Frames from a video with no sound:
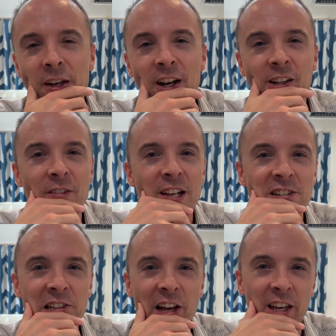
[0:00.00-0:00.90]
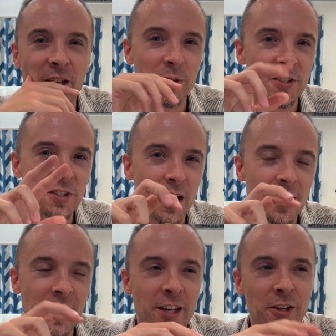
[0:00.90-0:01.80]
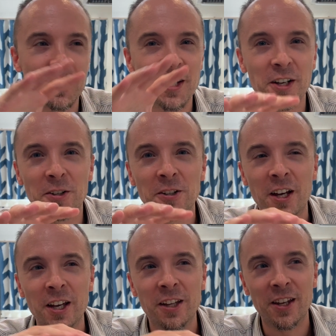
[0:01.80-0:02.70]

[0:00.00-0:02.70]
And I love that slang. He could tell